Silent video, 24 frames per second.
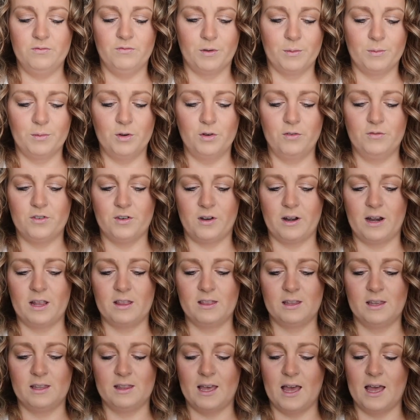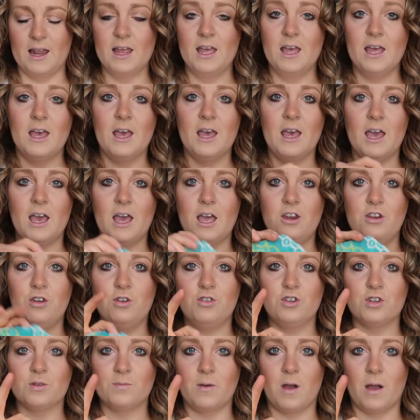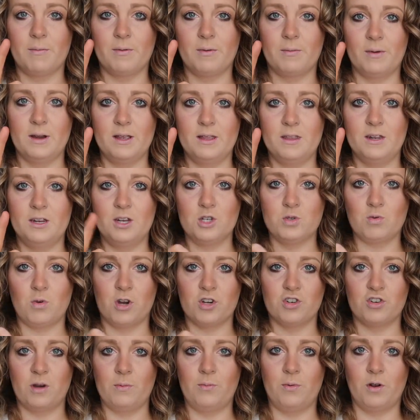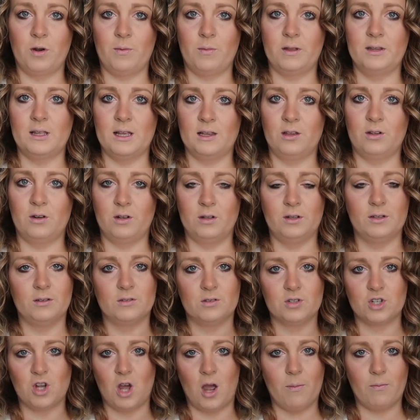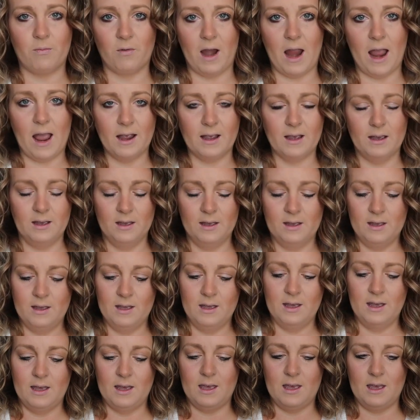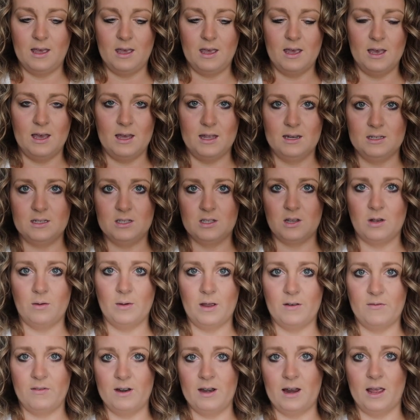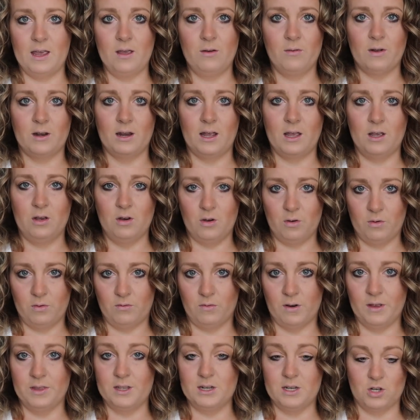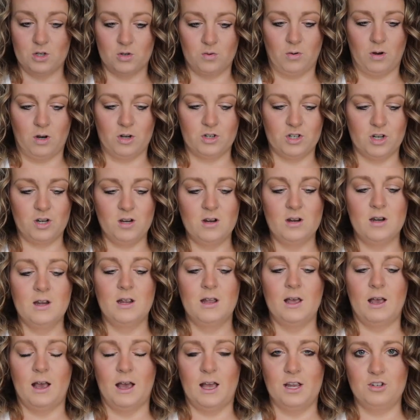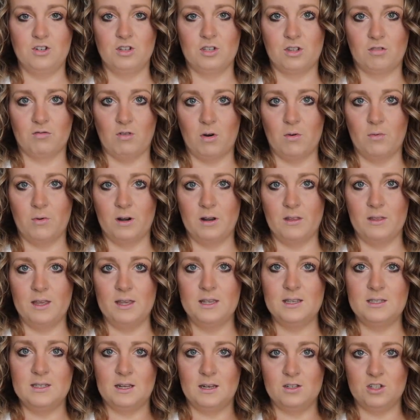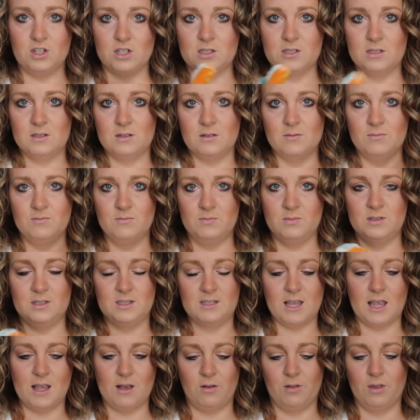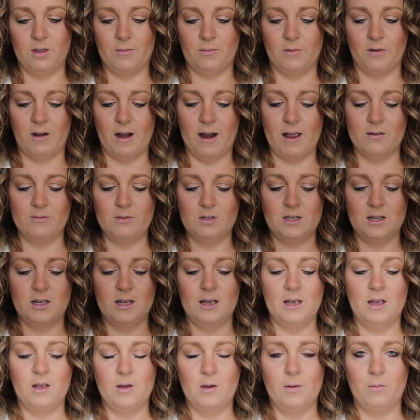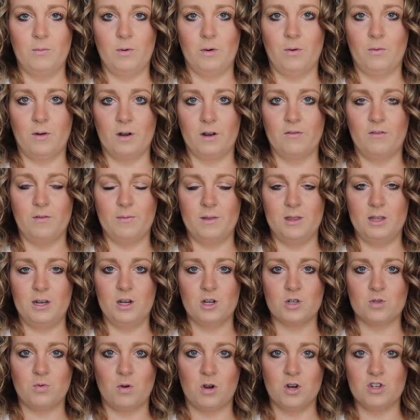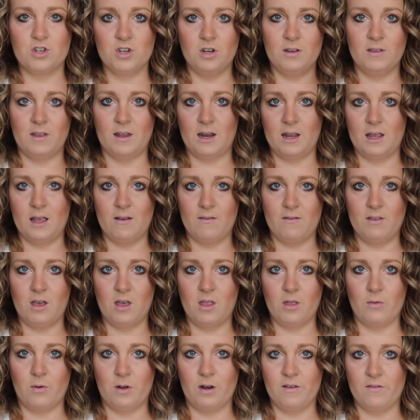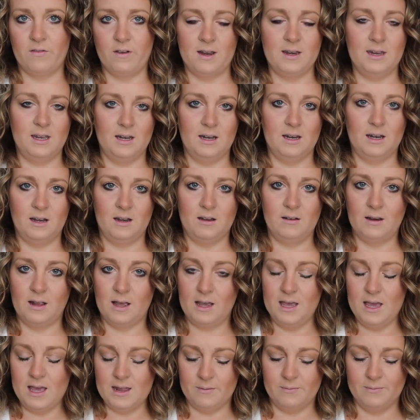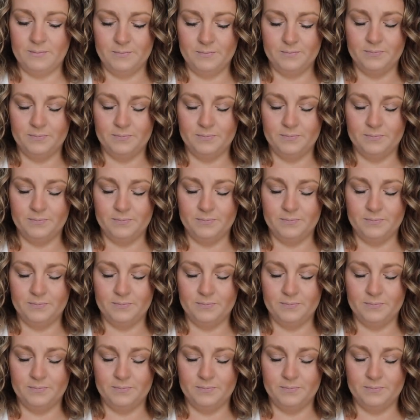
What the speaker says: removed or anything like that. And you just pop them right in the dishwasher. I put them on that little top rack. And so every night when I go to run the dishwasher, I just throw one of these and just cycle them around. Put one of them in the dishwasher, and then I have the other one if I need it again.